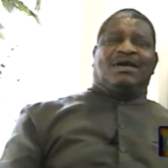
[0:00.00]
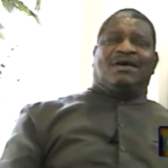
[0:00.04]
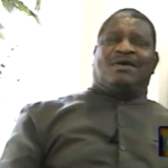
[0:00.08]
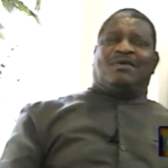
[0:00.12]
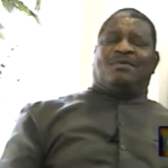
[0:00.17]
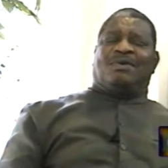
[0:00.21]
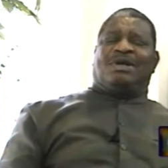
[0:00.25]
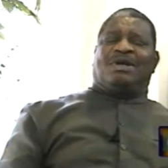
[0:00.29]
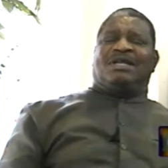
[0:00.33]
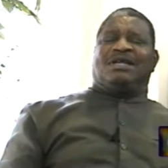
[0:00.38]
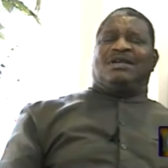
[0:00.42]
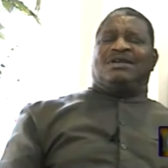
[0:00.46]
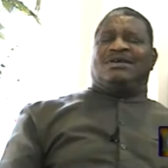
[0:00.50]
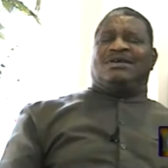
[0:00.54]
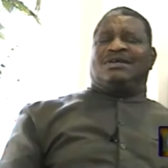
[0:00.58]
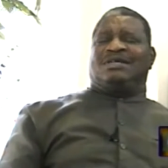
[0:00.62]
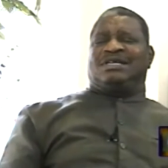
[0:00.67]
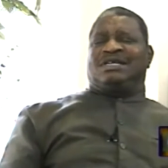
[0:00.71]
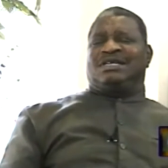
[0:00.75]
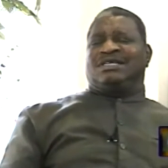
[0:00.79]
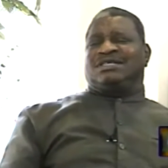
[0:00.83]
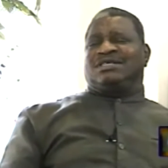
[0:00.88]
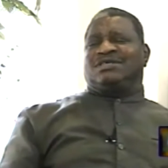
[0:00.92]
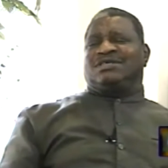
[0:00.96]
Well, you know,
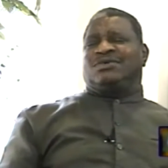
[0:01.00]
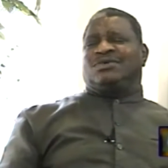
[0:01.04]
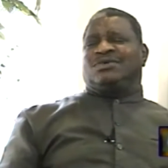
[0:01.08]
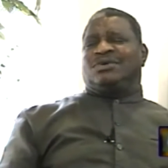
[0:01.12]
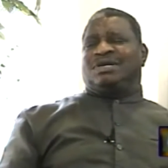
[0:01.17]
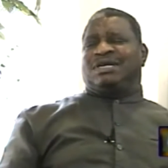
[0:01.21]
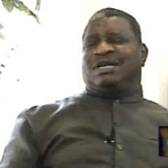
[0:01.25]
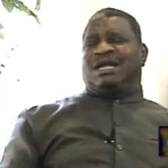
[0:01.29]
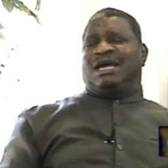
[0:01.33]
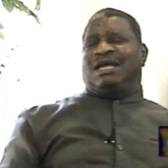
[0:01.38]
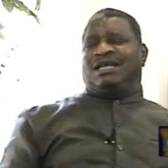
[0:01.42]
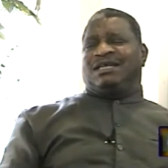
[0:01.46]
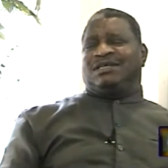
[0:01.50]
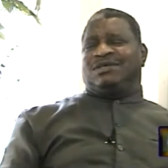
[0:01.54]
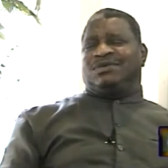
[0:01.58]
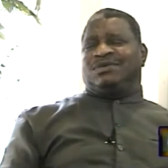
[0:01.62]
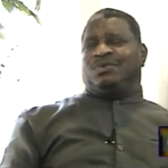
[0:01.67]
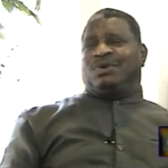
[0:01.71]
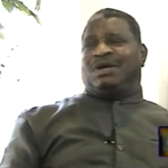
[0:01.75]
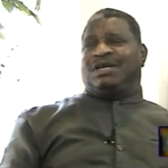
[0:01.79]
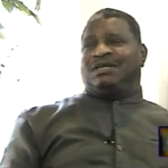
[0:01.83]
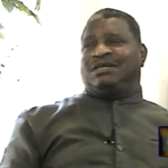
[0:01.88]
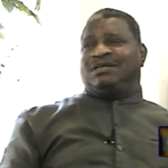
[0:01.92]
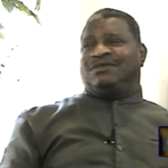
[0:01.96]
this is all nice,
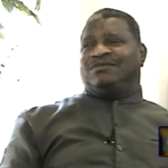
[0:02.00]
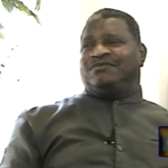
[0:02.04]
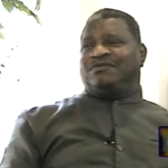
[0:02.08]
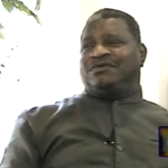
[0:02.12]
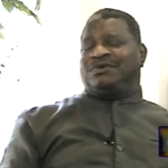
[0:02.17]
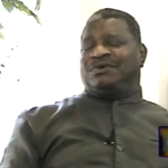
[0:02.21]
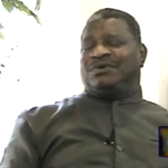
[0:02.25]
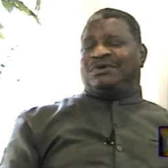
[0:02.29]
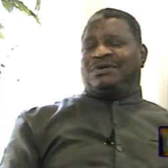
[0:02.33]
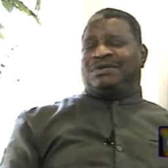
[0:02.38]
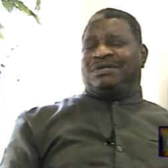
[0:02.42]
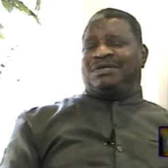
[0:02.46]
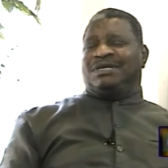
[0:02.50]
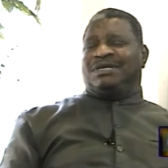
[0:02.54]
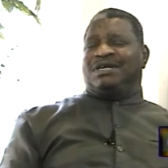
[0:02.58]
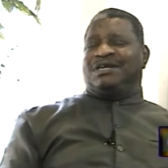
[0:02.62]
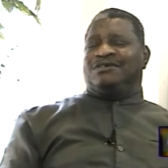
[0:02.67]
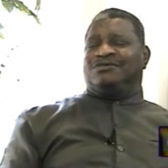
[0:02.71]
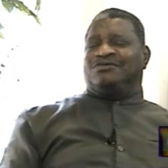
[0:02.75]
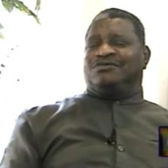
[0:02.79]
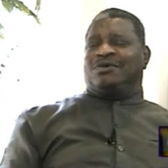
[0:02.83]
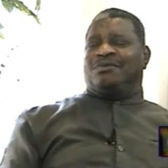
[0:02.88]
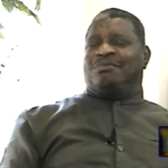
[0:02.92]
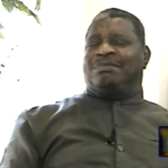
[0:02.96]
wonderful,
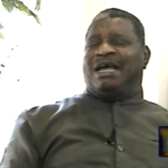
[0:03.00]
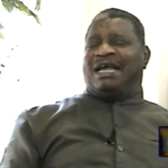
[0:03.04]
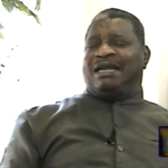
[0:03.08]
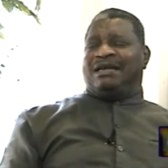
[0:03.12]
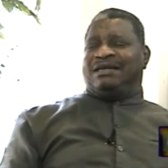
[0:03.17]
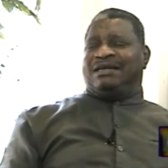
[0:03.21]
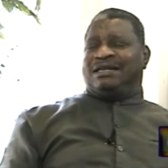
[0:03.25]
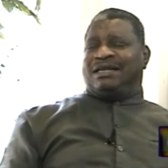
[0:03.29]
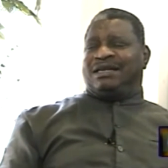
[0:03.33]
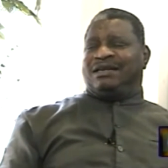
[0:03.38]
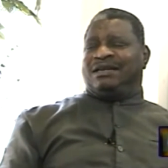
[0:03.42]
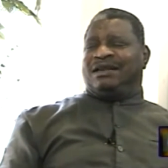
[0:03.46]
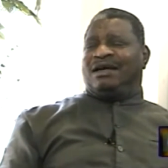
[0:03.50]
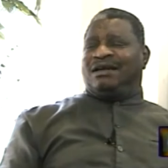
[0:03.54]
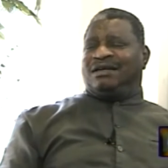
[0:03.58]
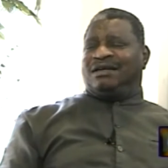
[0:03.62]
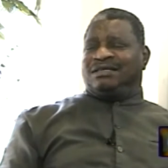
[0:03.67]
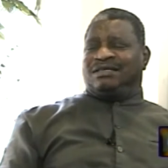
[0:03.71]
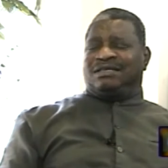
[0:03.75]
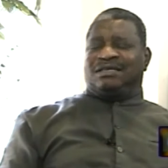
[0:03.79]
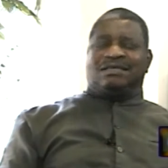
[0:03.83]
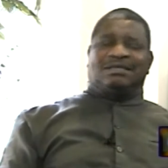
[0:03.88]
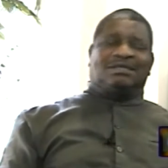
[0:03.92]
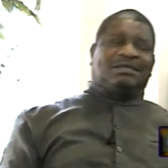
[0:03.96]
romantic
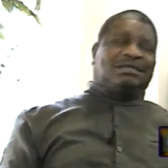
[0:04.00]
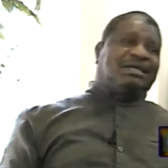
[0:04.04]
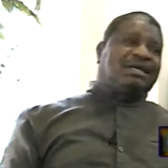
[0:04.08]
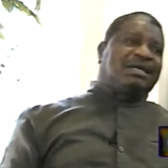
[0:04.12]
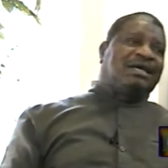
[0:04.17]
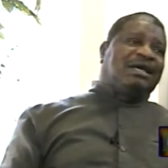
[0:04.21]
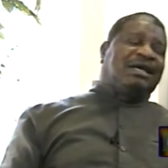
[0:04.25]
nonsense